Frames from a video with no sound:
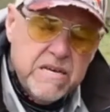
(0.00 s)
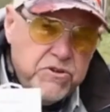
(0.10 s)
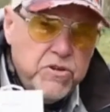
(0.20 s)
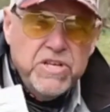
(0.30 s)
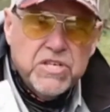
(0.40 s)

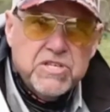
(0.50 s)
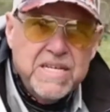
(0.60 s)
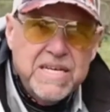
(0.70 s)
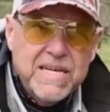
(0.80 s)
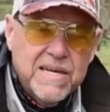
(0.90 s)
If you
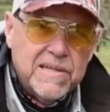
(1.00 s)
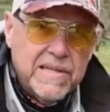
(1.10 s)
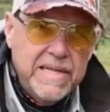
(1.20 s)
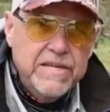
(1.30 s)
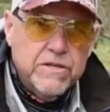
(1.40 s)
just need
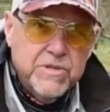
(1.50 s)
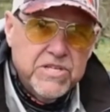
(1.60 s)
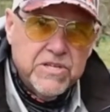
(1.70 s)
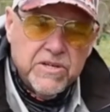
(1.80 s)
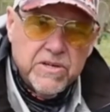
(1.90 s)
leader
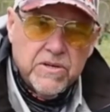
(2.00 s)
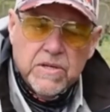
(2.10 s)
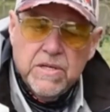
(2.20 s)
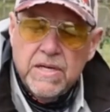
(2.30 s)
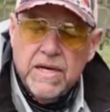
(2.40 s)

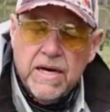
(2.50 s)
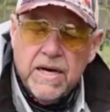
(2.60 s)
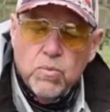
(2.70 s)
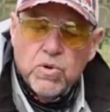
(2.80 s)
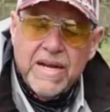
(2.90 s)
material,
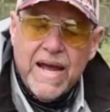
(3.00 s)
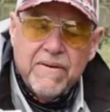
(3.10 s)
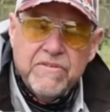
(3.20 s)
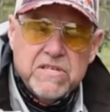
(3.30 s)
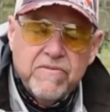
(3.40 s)
we're going to
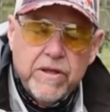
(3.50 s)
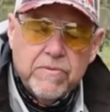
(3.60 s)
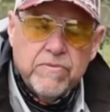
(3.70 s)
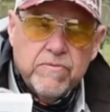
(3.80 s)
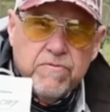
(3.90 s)
have this
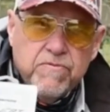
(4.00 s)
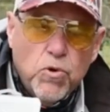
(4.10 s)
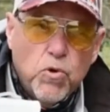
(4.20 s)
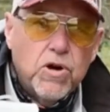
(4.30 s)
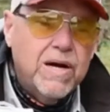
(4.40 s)
available from
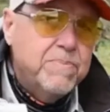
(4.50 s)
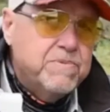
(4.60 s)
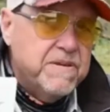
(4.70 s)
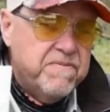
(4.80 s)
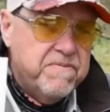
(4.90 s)
4
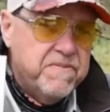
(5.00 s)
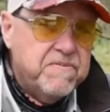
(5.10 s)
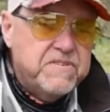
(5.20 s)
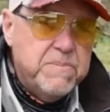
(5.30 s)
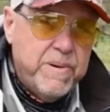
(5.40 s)
up to
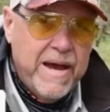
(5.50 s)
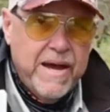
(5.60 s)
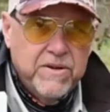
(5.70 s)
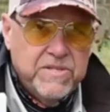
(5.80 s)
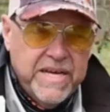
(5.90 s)

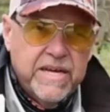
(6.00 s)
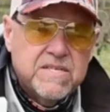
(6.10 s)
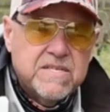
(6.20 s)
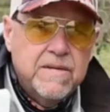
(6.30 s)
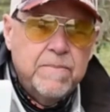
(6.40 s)
50-pound
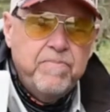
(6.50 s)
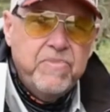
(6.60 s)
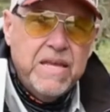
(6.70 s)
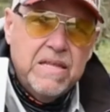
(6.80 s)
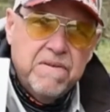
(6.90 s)
test
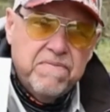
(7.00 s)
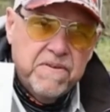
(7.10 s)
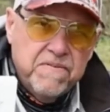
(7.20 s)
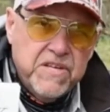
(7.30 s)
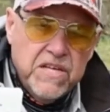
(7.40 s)
in the
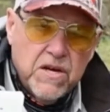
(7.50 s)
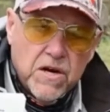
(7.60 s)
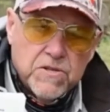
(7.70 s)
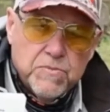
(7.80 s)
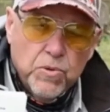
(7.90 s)

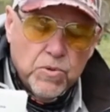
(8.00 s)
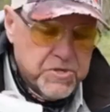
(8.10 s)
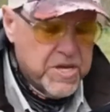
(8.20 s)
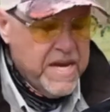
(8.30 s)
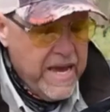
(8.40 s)
50-yard
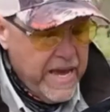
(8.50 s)
spools.